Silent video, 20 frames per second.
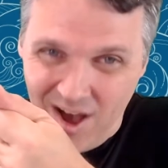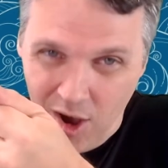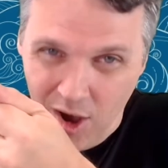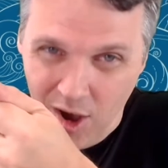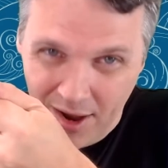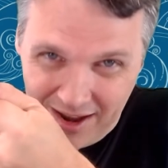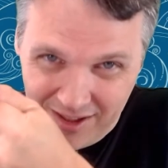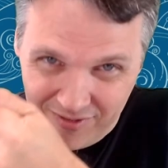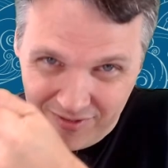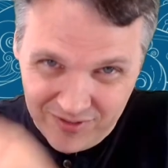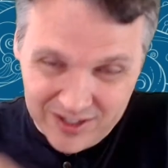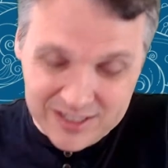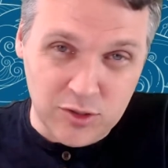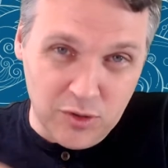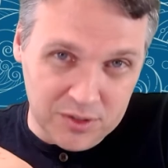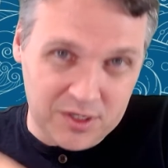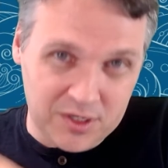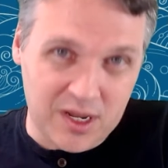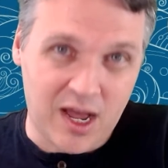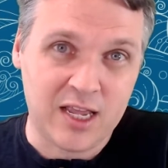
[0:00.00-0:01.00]
on a
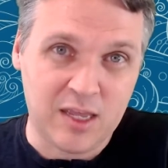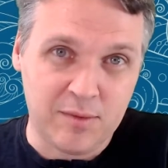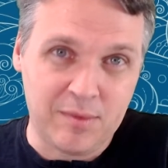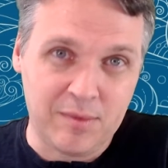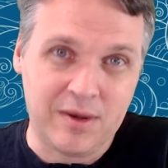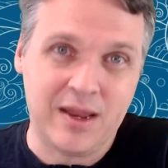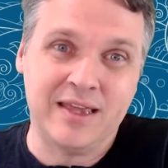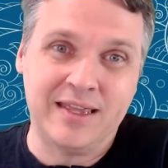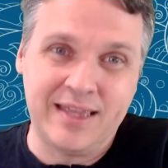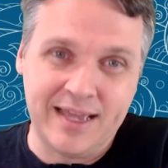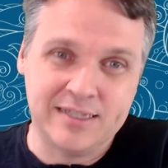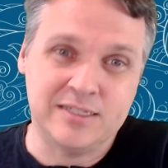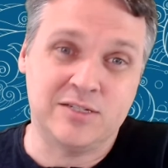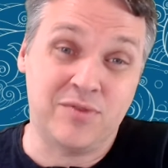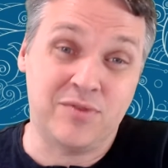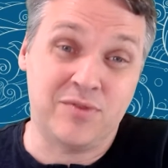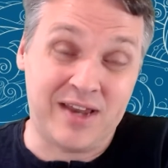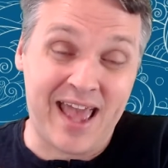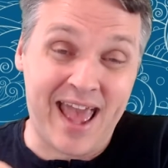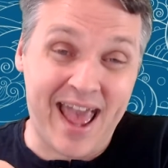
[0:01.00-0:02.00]
physical document, again, so
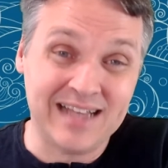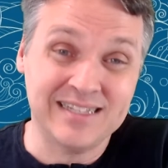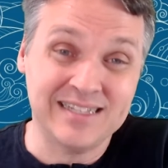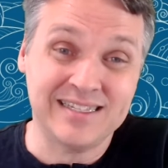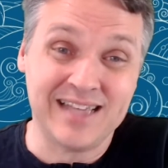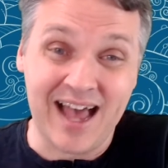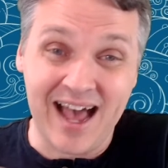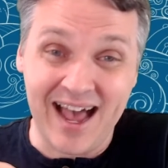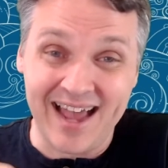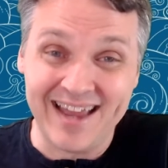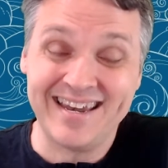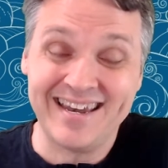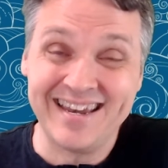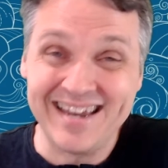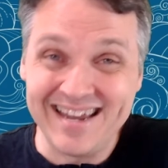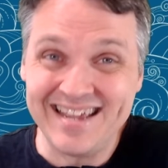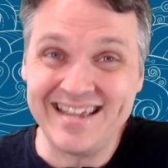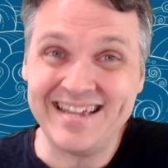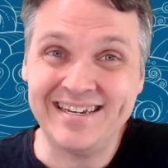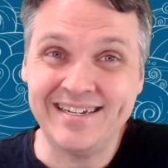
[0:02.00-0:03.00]
that as I
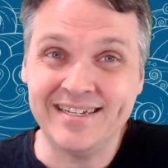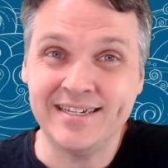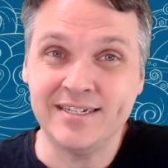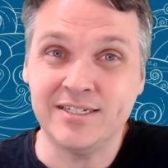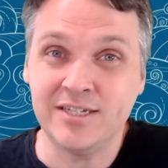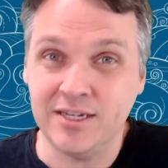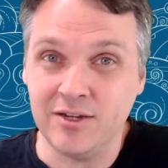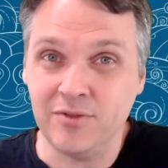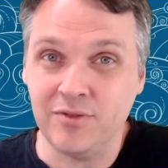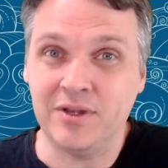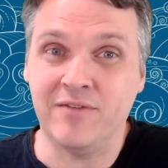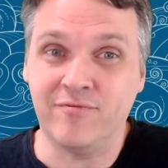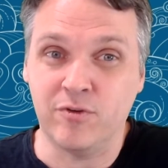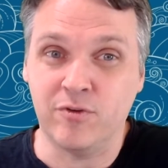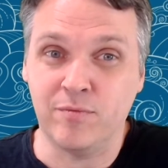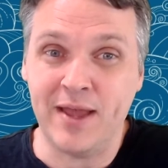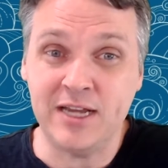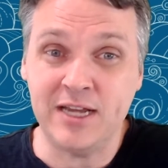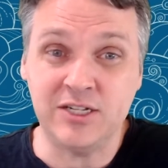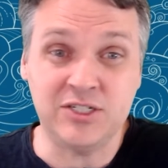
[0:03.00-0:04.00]
need to know that
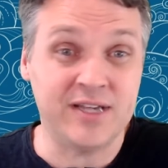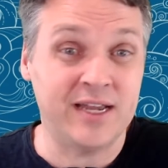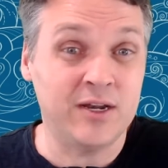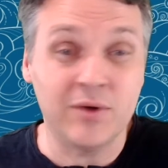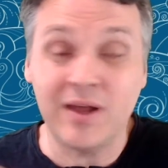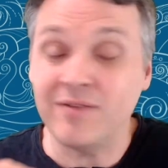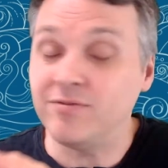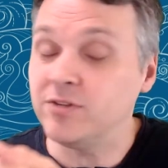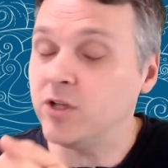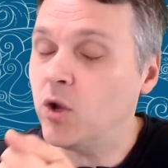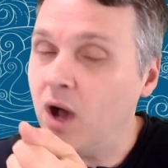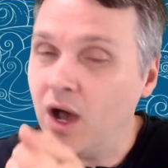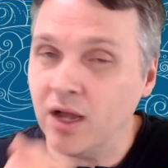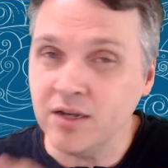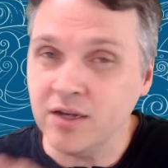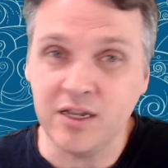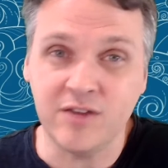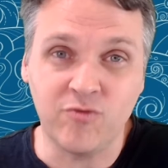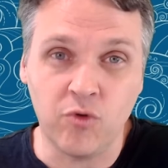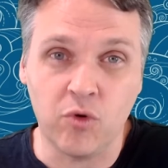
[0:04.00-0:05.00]
information, I don't have to go
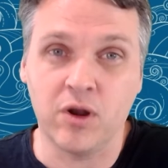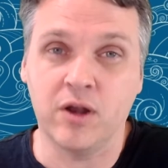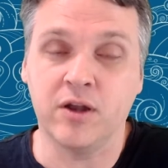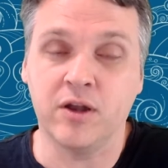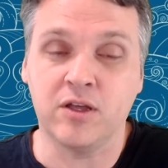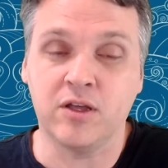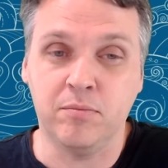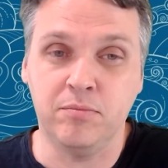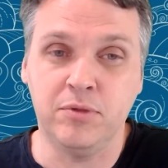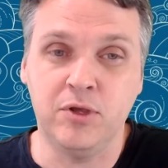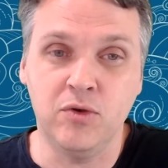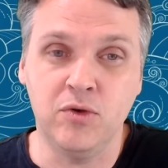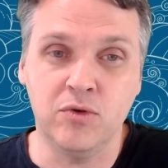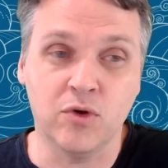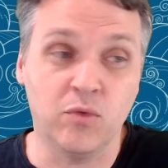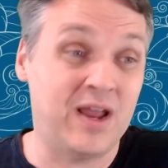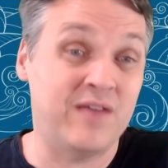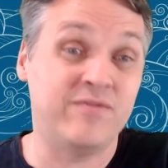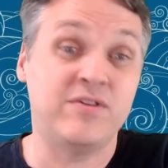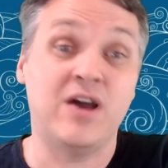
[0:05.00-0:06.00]
hunting for it on a computer.
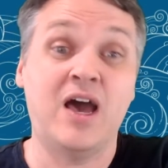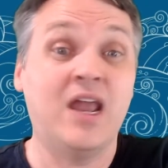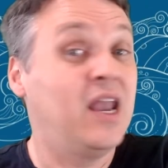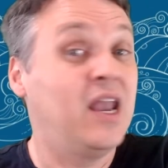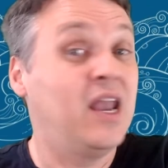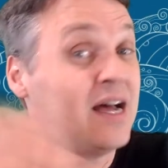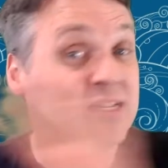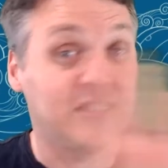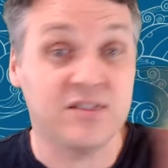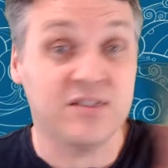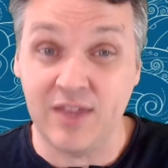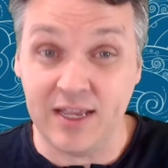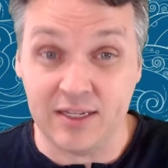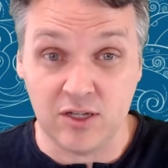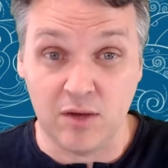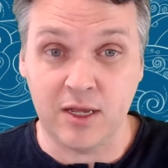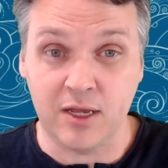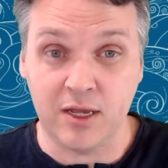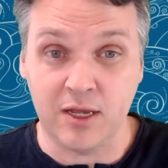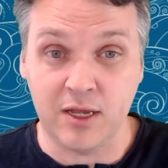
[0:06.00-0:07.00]
When I've got lots of things
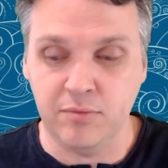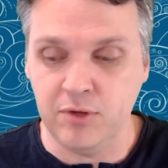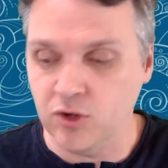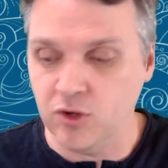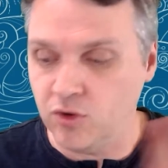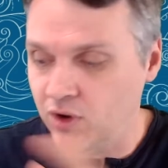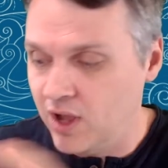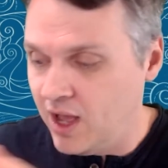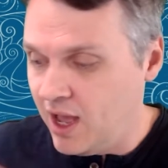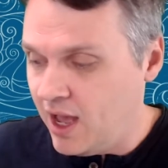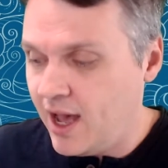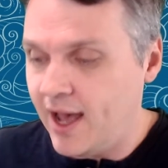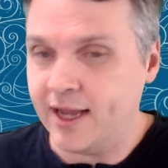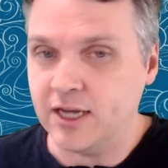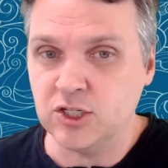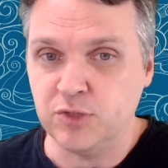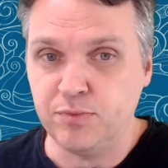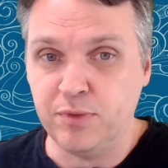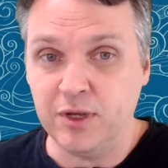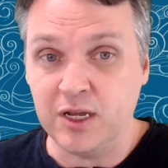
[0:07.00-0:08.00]
on my computer, I
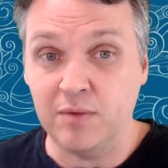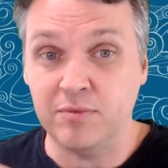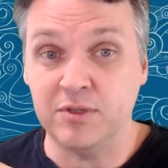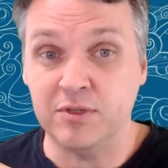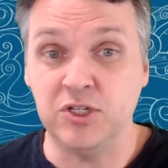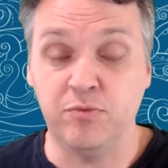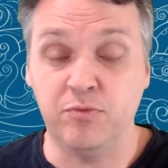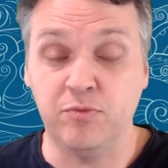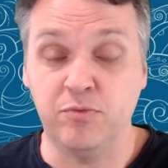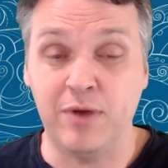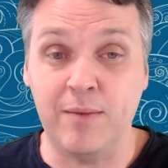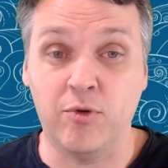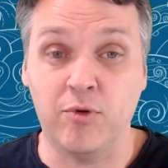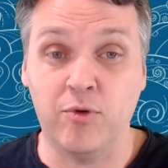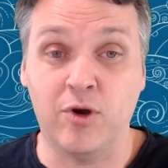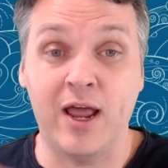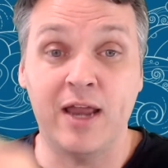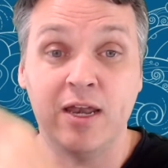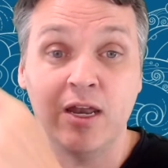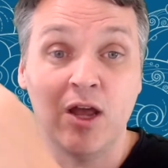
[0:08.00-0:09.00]
can just pick up the sheet of paper
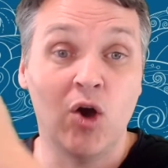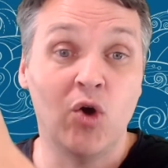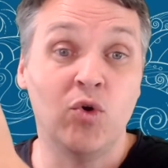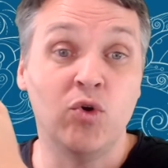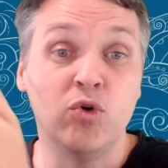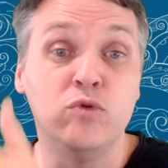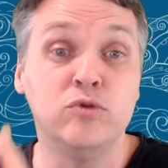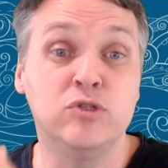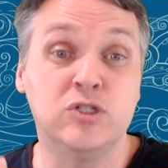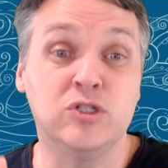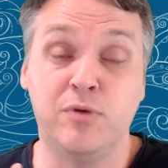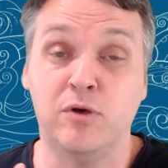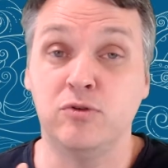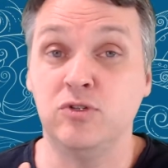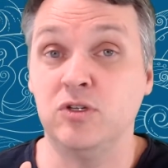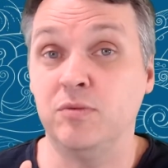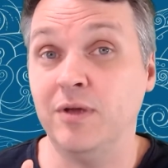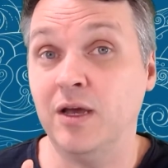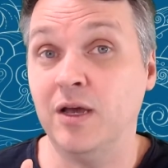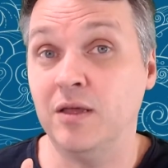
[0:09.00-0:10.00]
and I know who's supposed
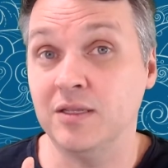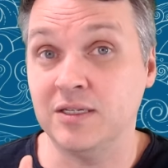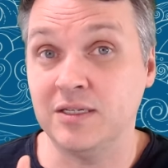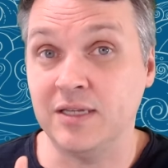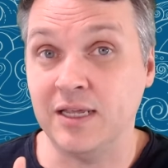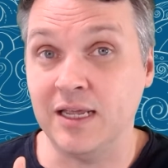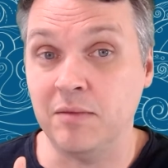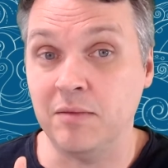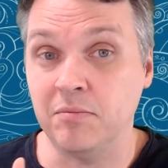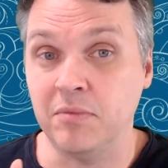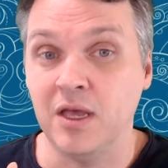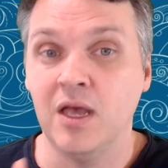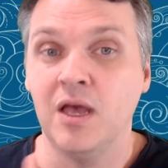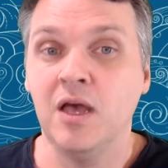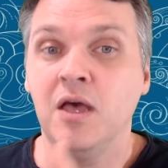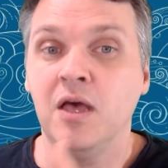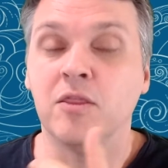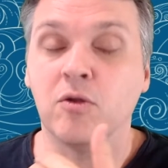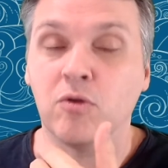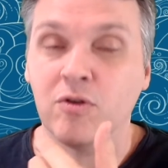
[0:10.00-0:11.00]
to be on this team.
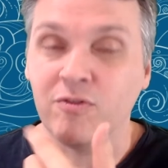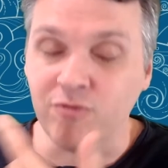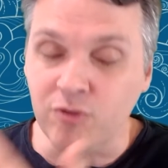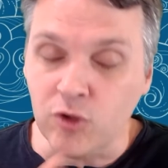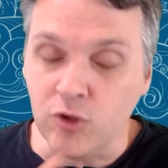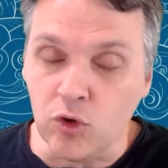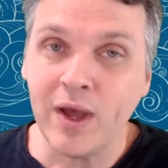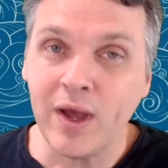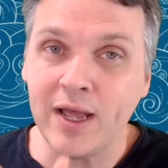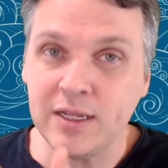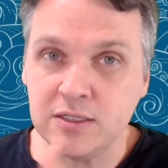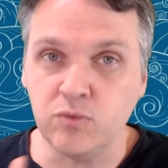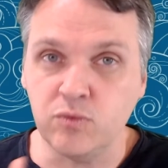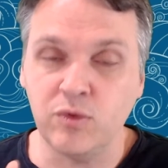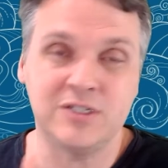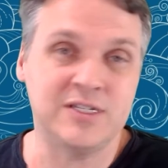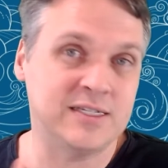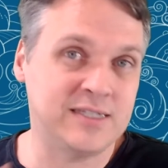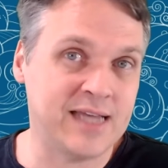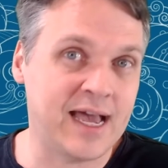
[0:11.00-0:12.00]
There are a few ways in
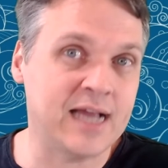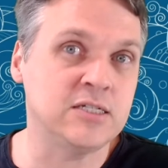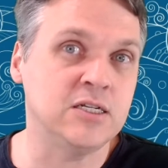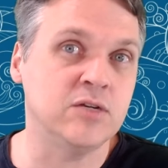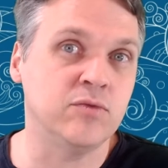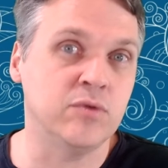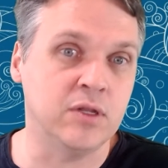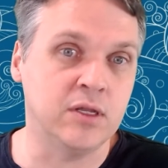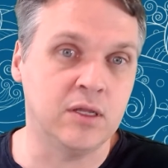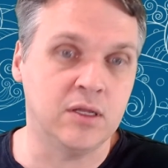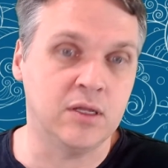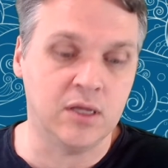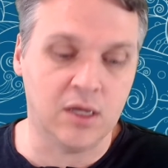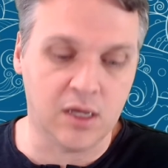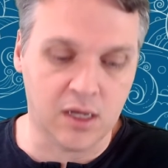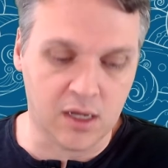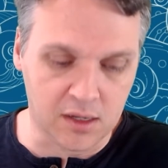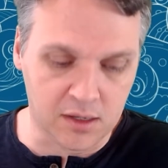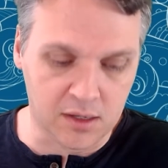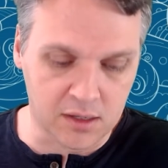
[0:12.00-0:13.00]
which that's actually really
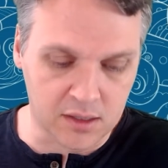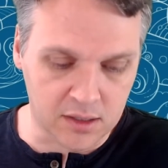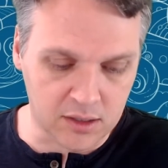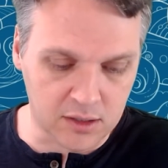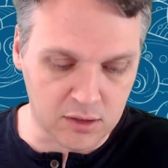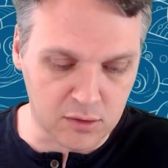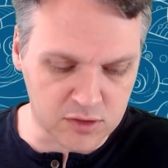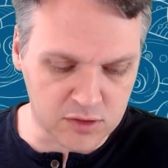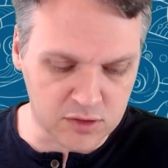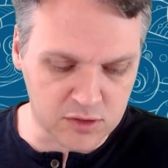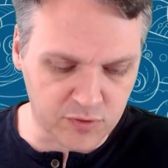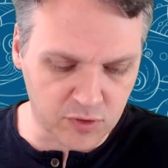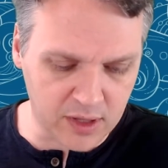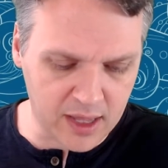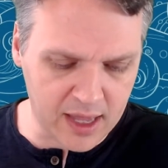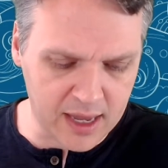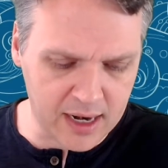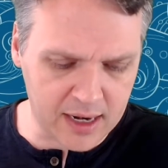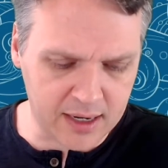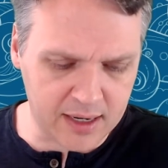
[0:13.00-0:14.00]
useful,
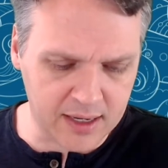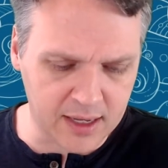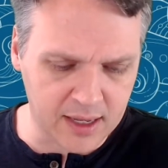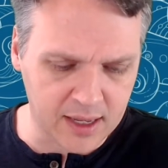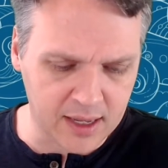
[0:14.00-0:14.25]
and